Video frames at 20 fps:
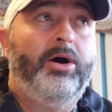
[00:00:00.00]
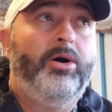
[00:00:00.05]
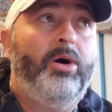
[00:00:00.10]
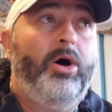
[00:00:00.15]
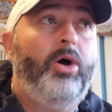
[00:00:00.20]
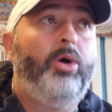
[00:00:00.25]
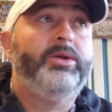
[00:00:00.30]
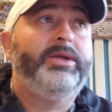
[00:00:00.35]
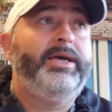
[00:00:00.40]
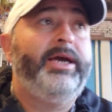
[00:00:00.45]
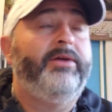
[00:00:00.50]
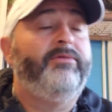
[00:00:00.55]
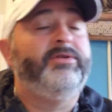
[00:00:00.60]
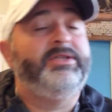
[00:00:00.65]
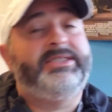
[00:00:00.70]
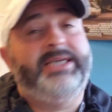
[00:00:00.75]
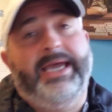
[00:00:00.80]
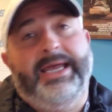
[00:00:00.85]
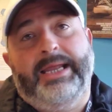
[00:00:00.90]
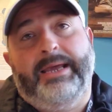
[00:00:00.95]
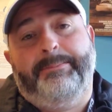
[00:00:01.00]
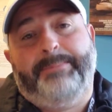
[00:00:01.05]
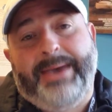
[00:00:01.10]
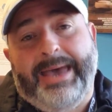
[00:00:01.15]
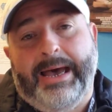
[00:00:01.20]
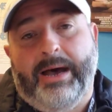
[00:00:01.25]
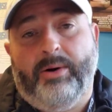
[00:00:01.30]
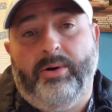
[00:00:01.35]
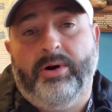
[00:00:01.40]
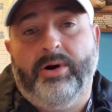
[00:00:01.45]
holding and retaining
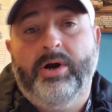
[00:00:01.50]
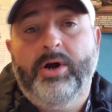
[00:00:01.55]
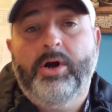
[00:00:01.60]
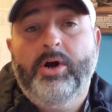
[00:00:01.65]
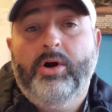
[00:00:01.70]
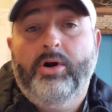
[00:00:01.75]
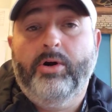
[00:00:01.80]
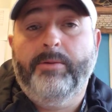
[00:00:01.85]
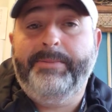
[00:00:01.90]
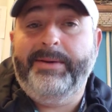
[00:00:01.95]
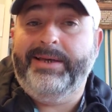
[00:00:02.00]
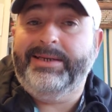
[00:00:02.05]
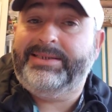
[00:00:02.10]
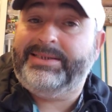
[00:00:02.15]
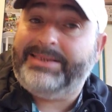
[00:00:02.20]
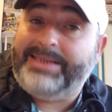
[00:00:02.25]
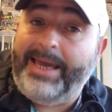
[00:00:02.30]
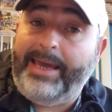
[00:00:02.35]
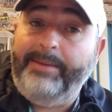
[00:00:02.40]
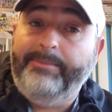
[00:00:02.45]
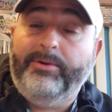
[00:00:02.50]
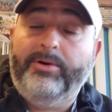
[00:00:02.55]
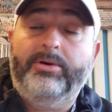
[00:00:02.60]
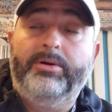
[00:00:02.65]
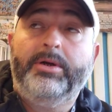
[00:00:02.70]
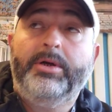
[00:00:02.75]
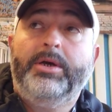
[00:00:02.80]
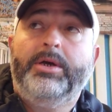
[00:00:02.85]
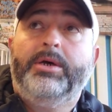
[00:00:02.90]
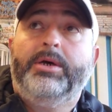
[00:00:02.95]
power or being
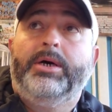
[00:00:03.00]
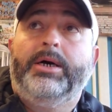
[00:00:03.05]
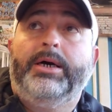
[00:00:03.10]
stable.